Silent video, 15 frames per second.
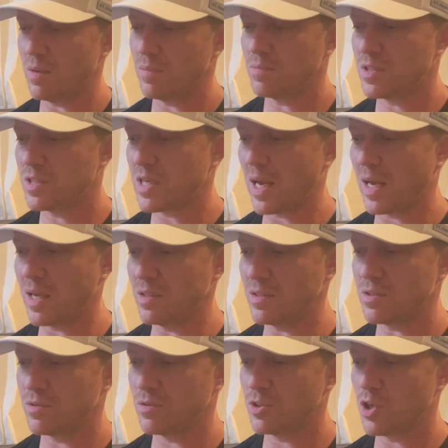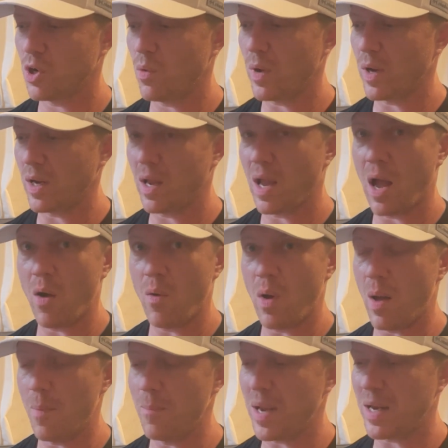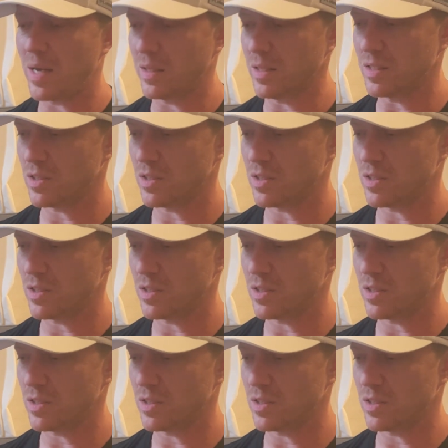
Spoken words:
seconds showing how I'm making this